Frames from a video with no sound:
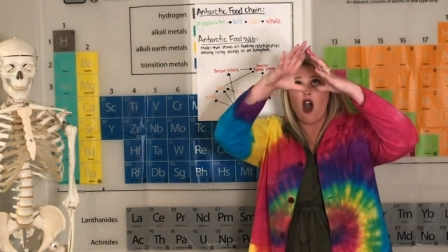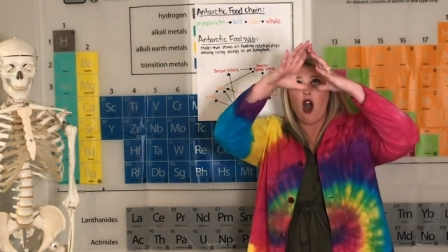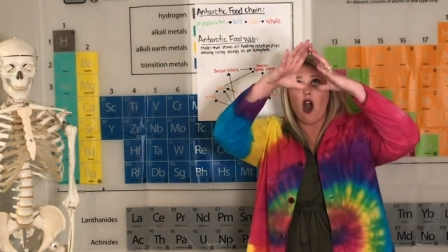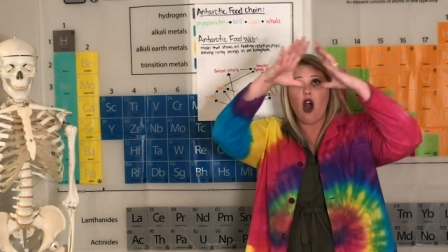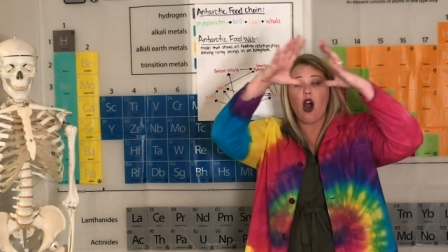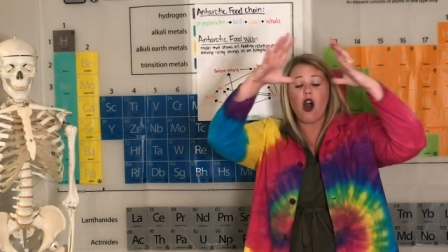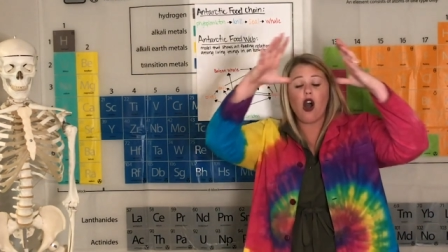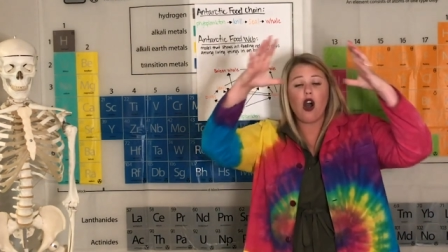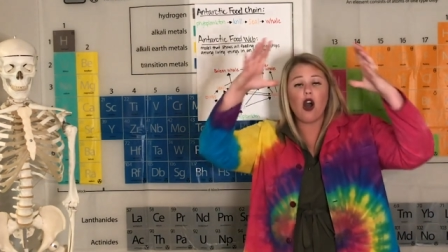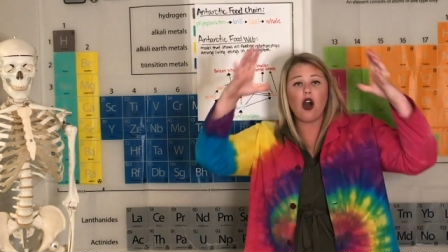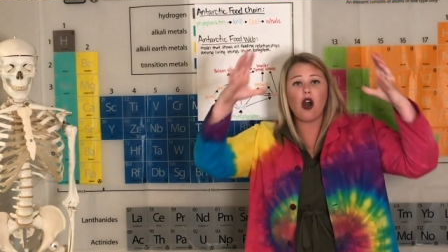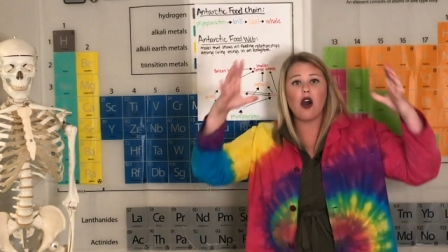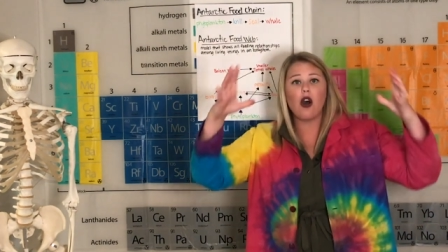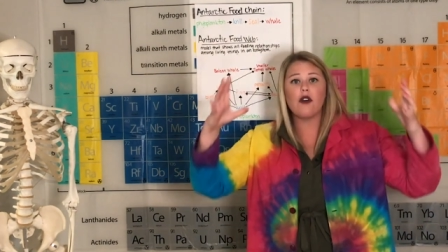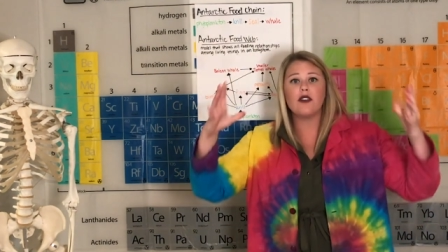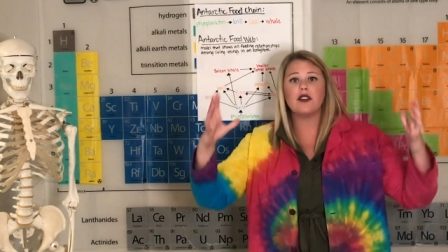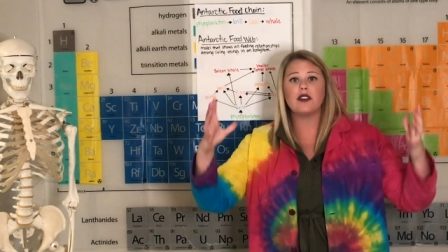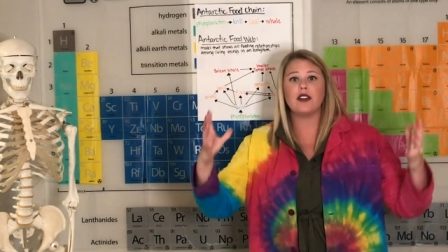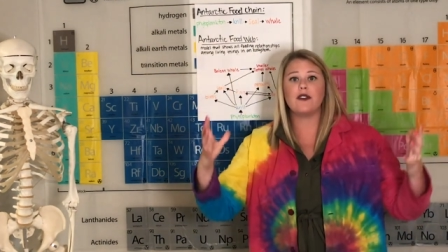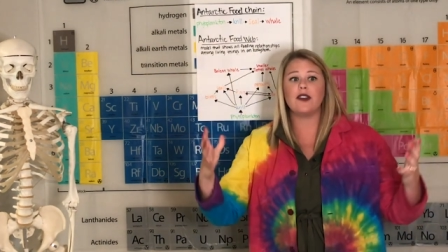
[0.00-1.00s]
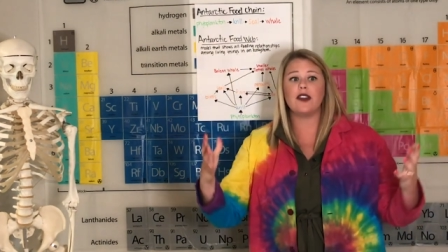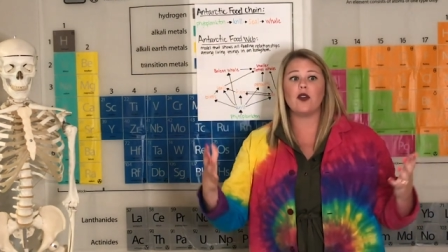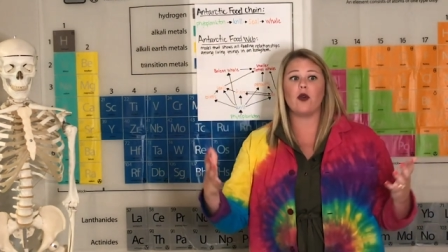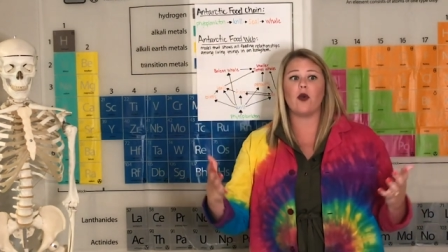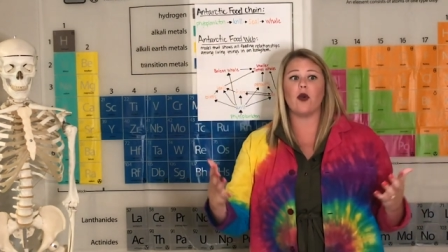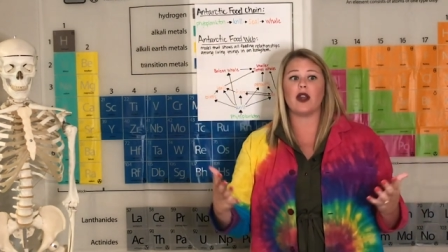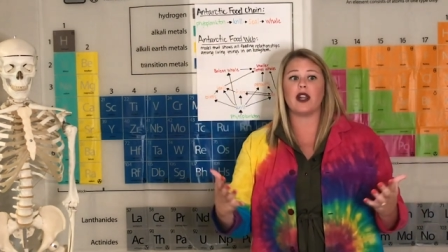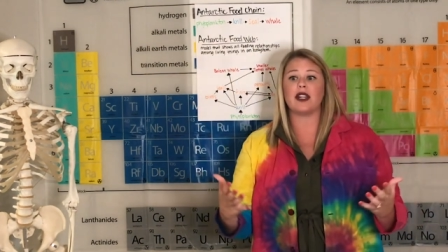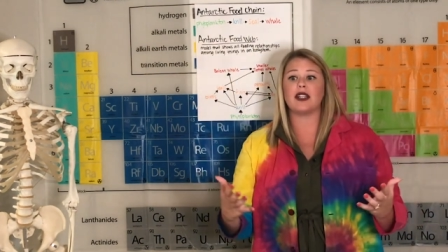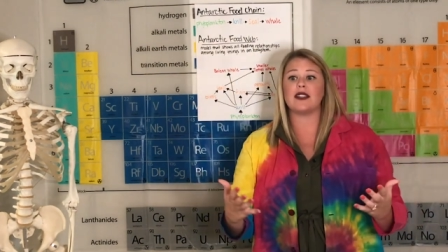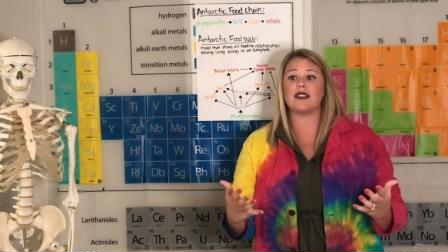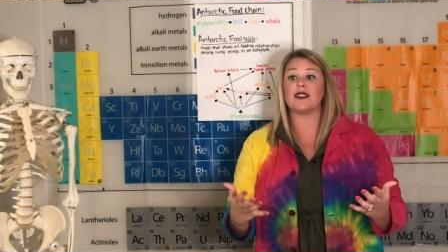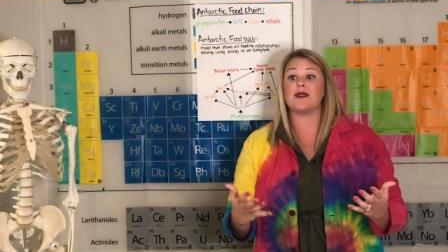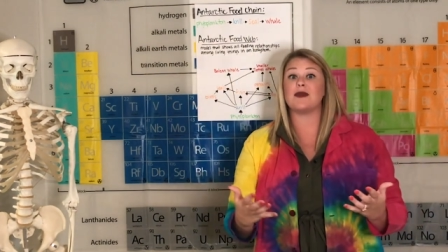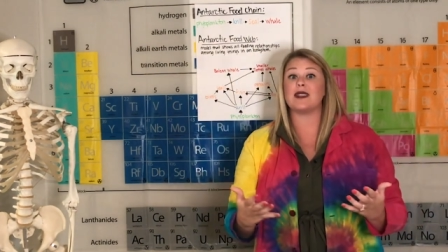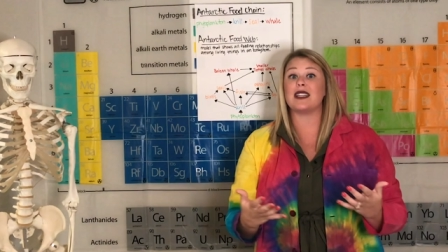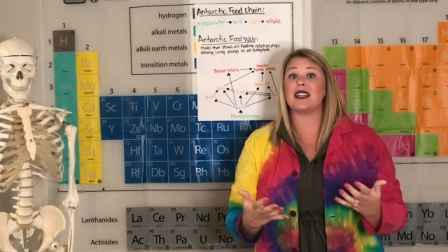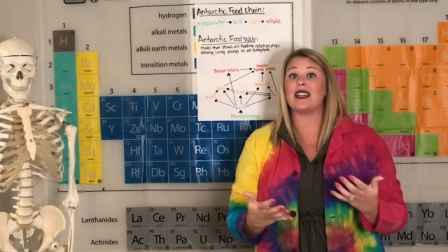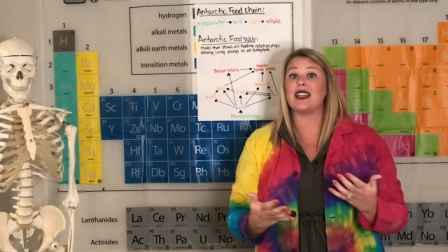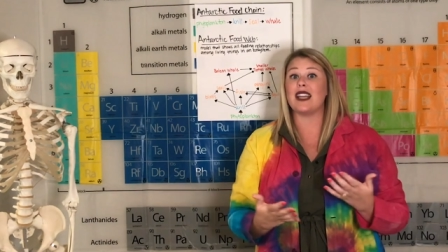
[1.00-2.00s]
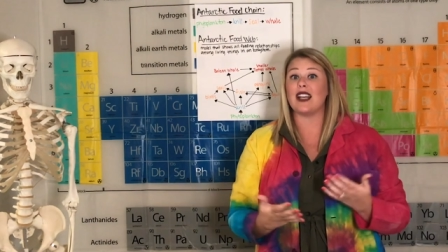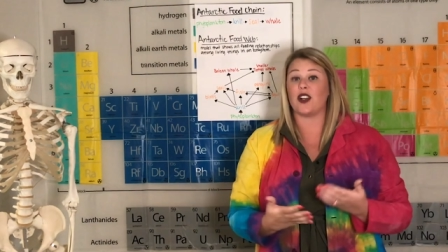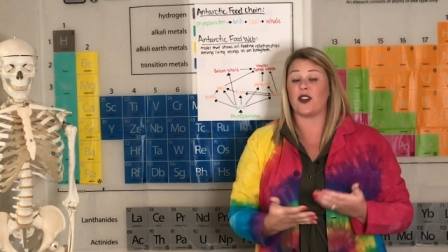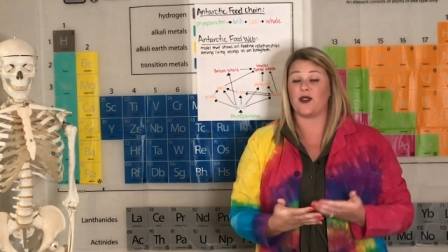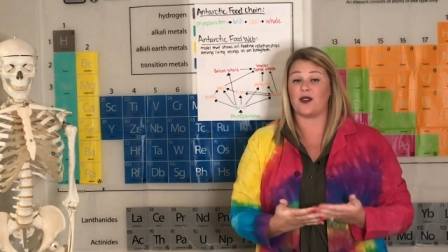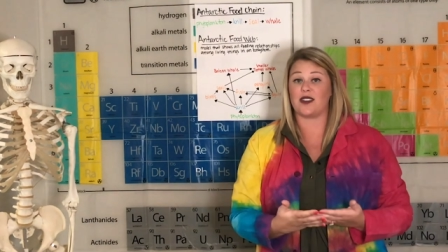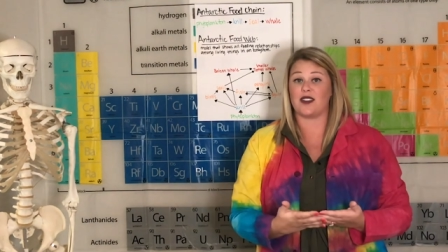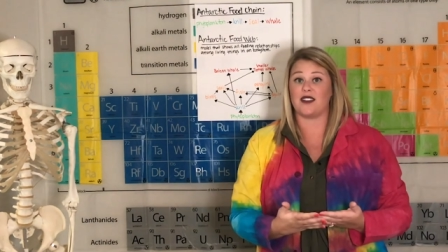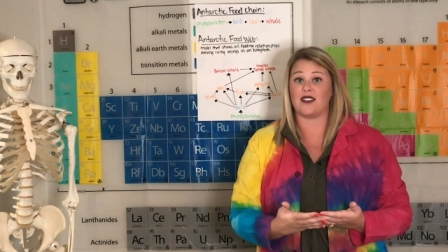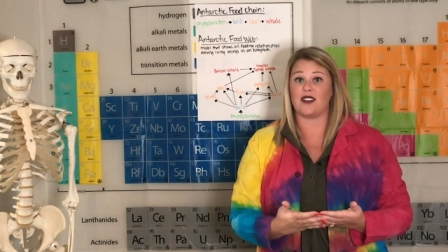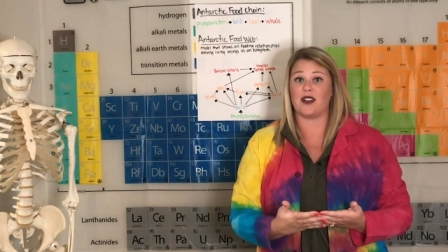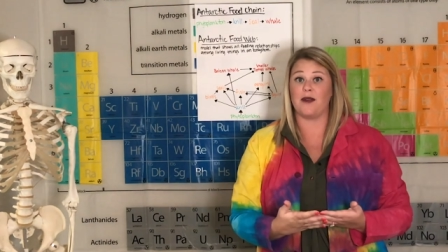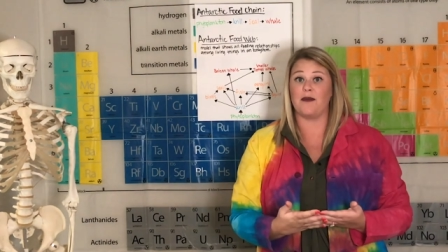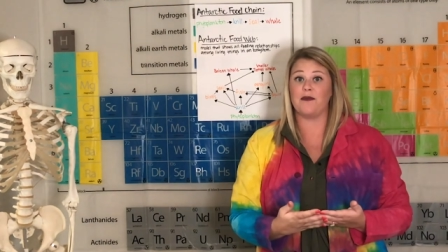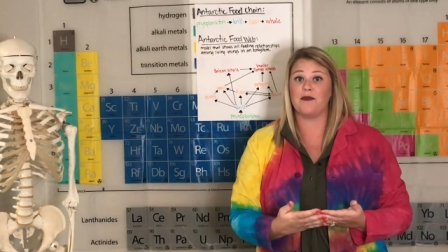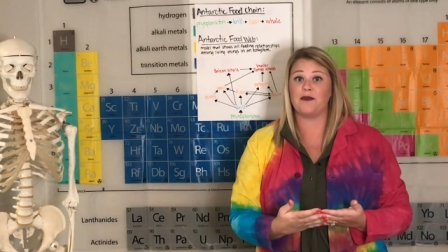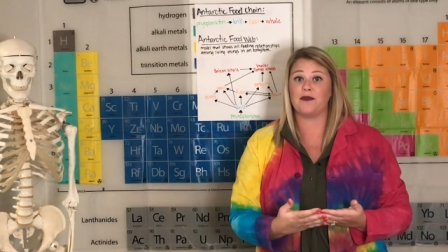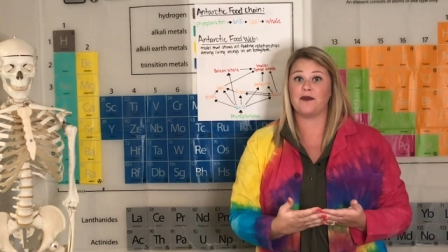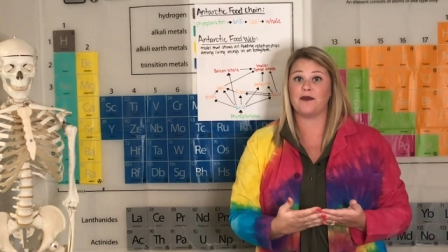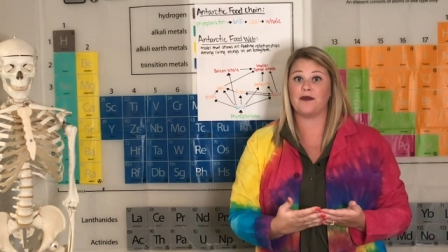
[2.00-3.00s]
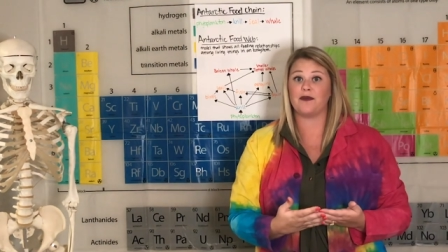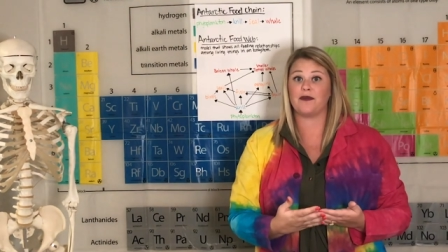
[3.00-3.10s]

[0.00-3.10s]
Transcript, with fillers: all the living organisms in an ecosystem